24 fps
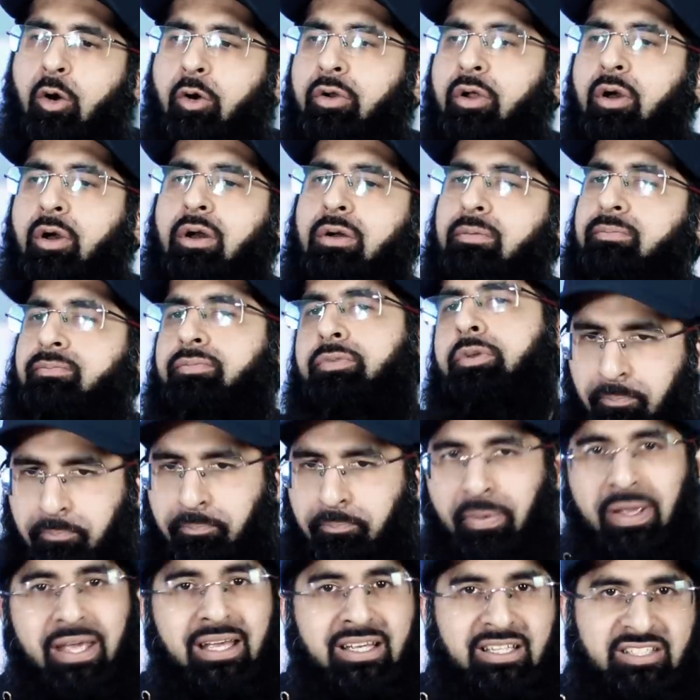on a
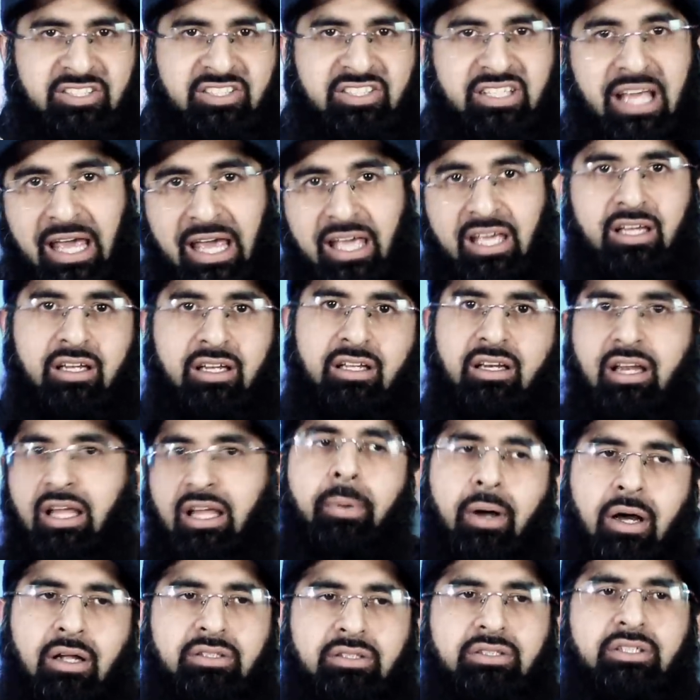big scale,
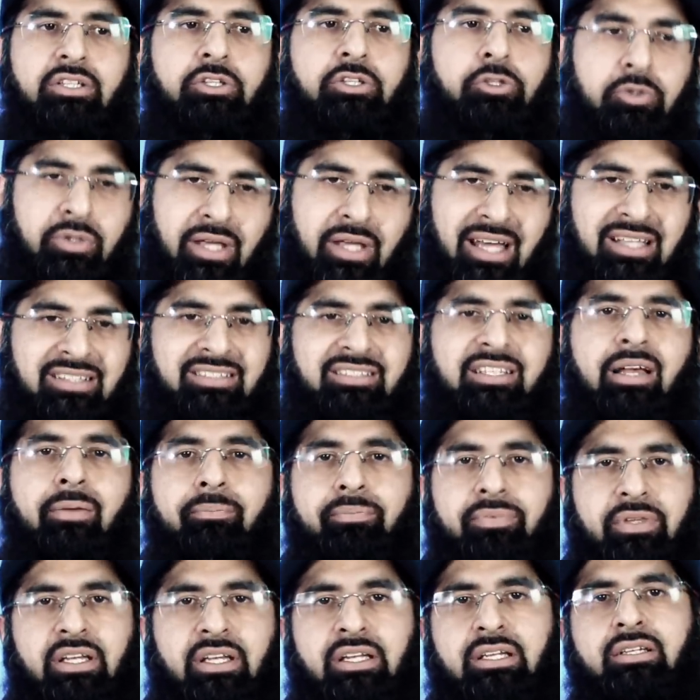but you get
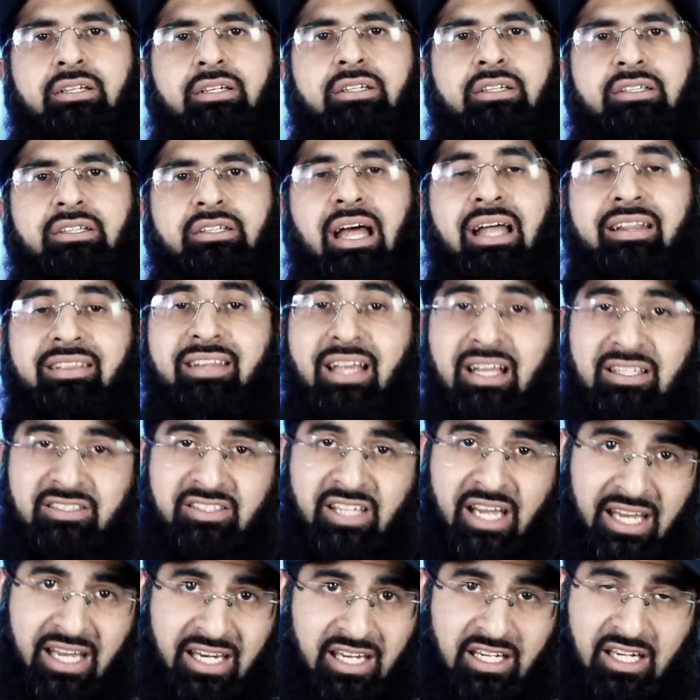something. And
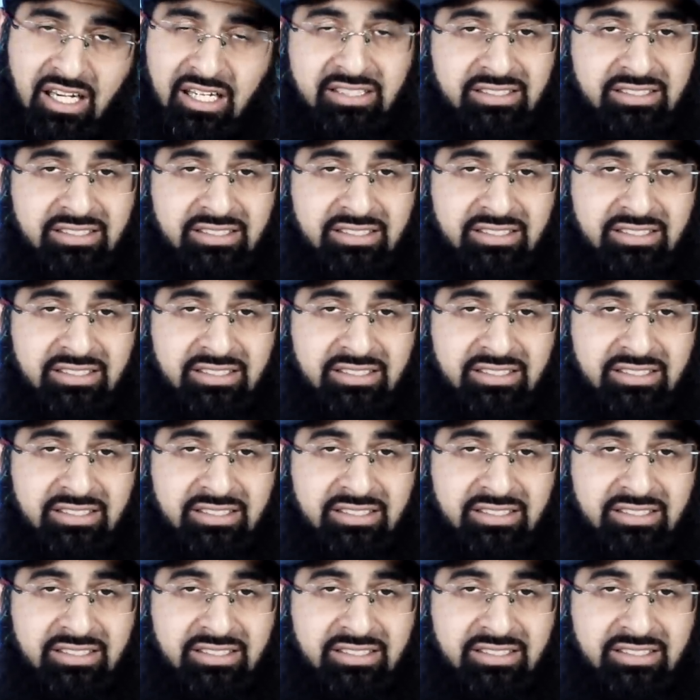that's inner